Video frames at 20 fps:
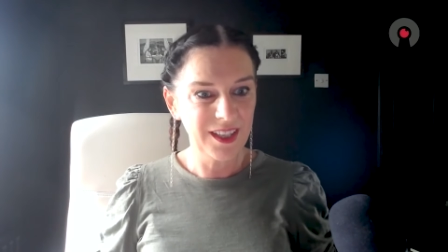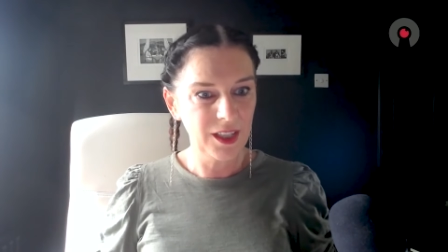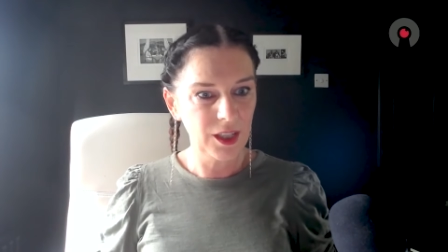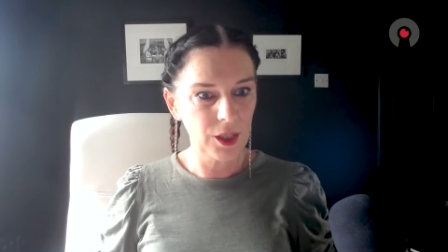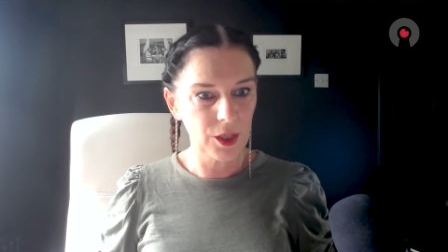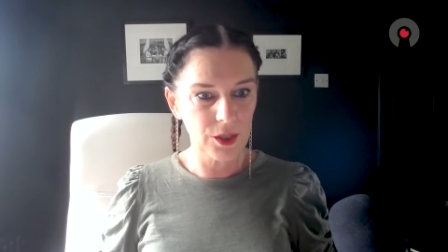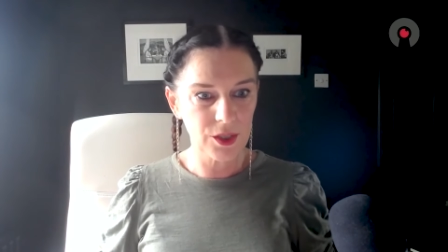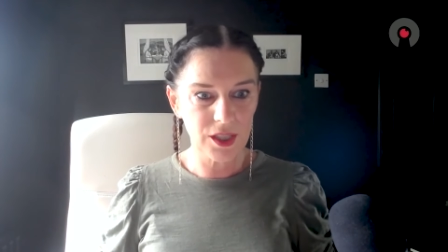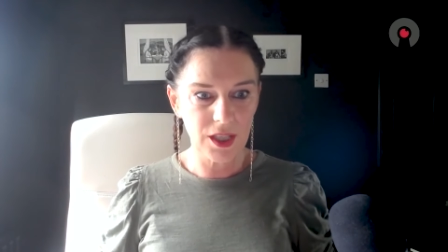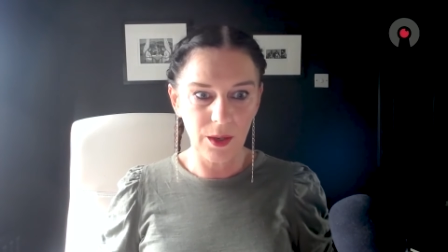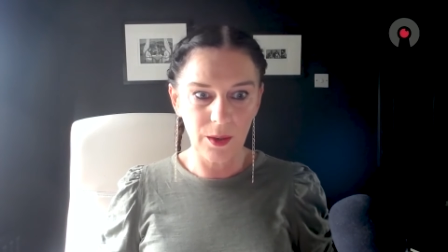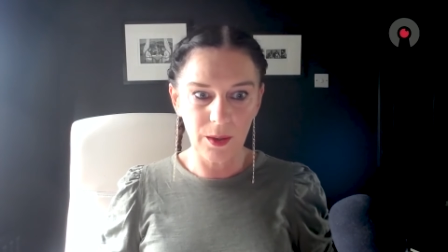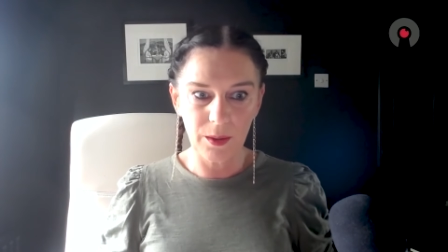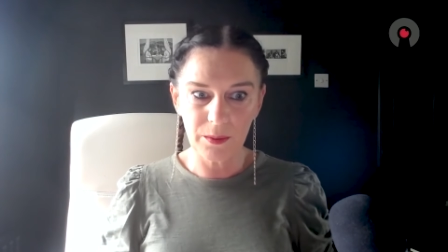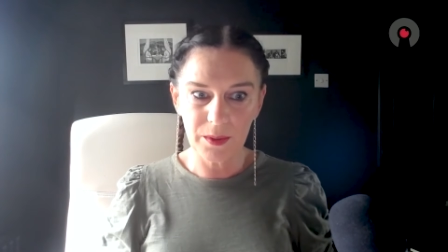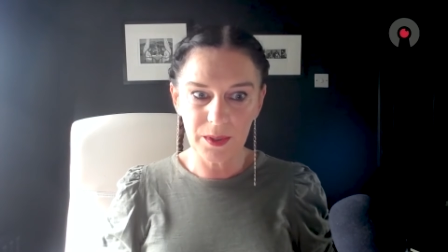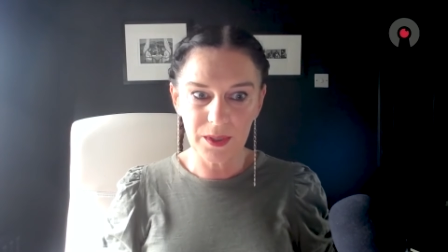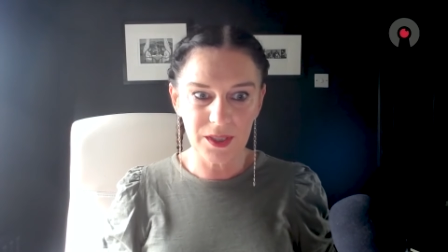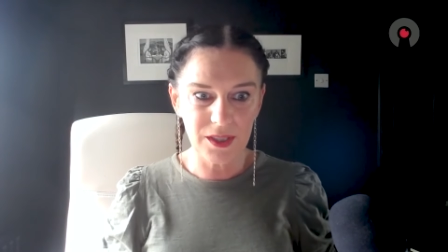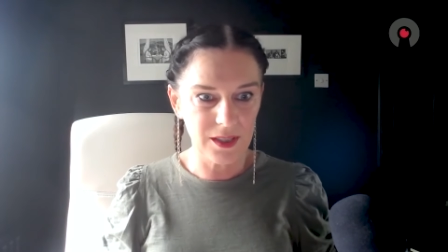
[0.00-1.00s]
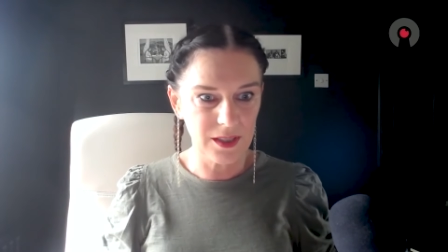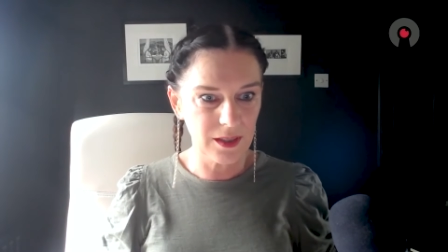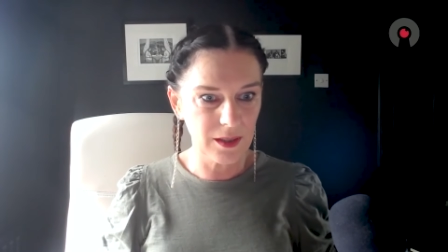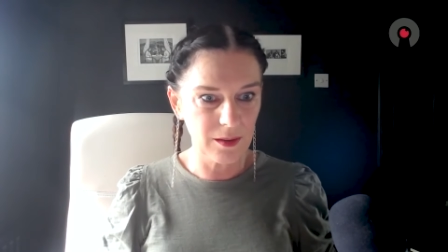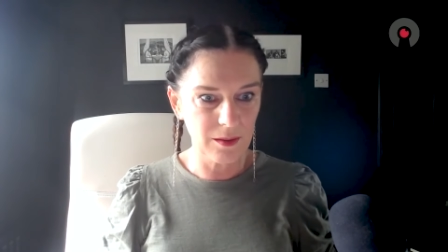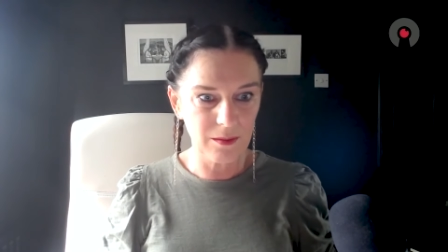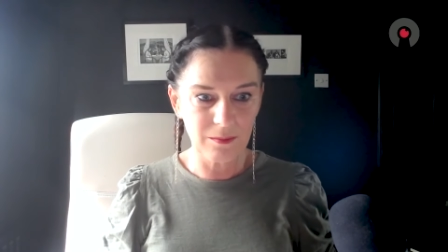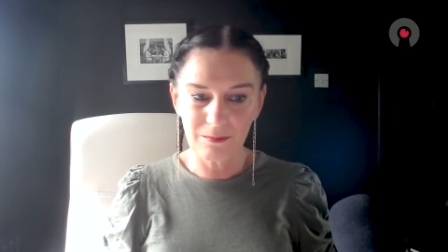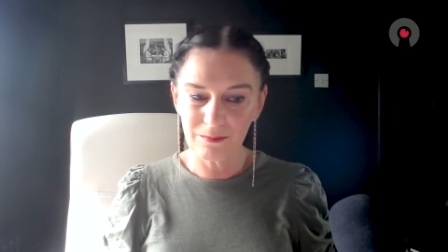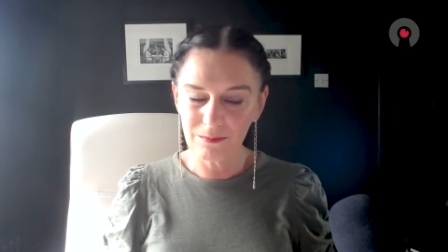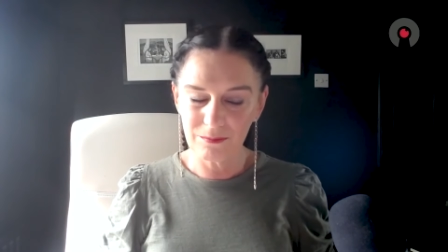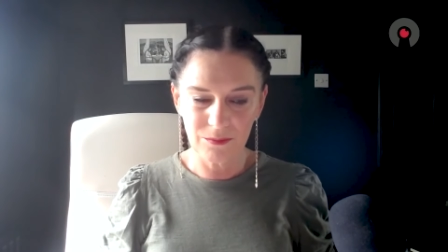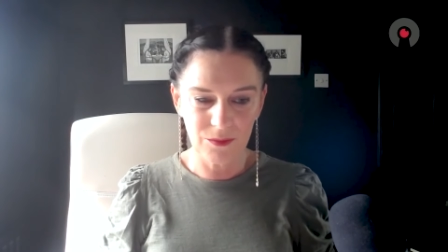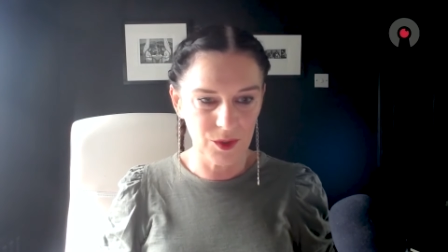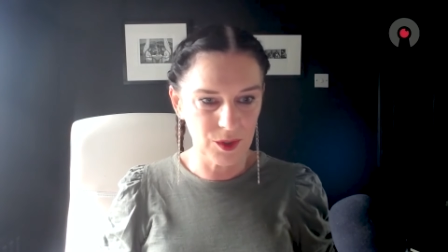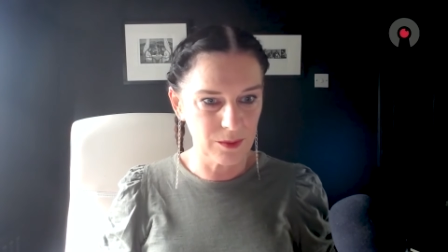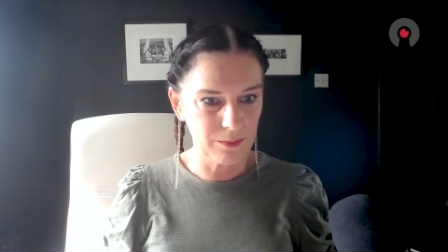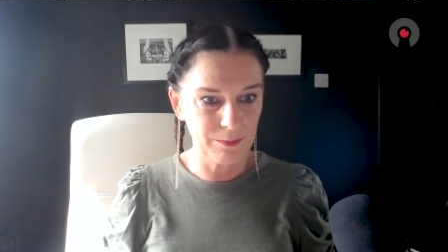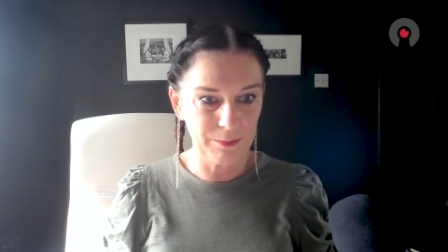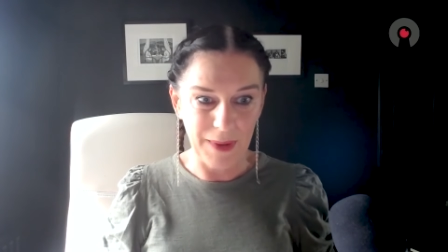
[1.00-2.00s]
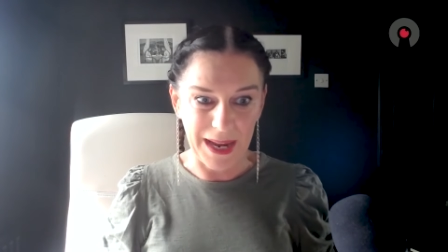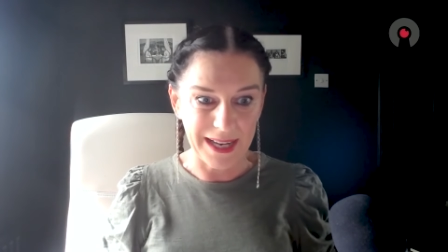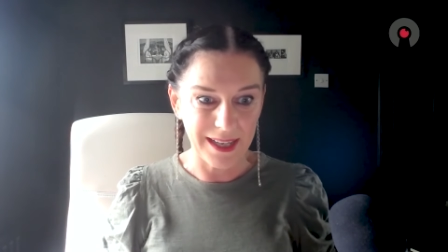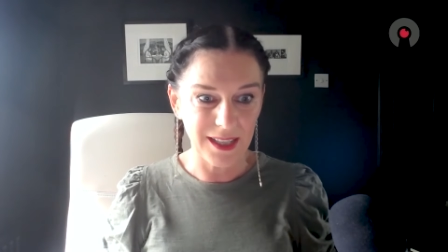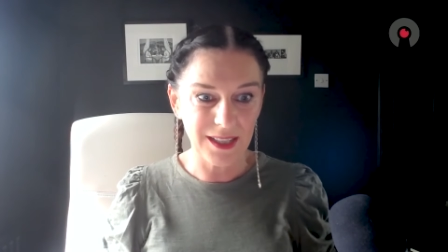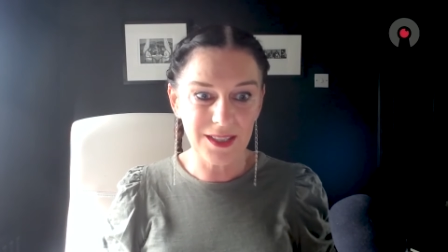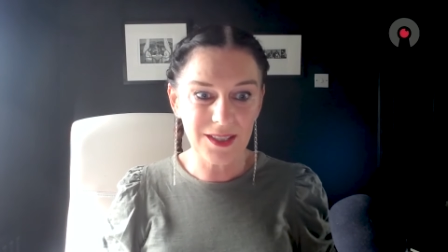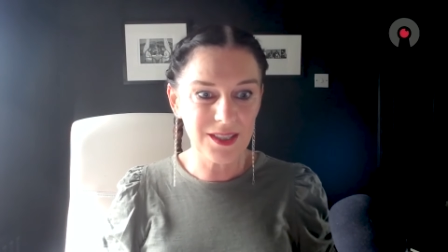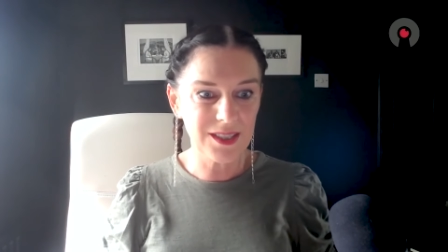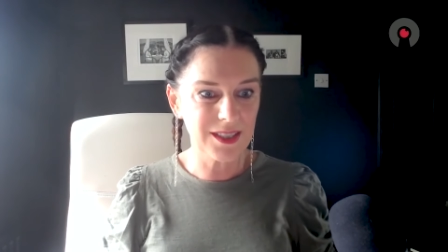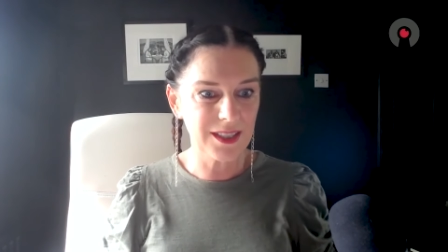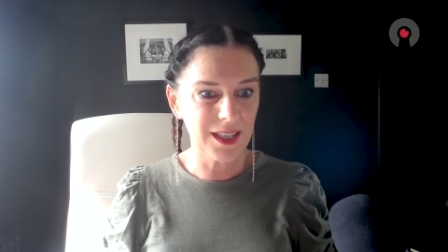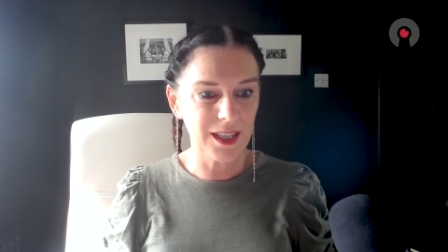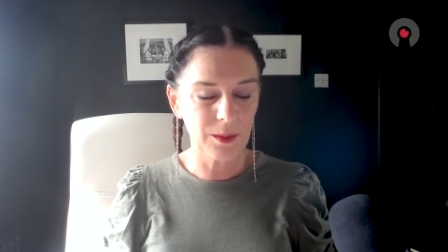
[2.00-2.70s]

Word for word: You know, so it was banks,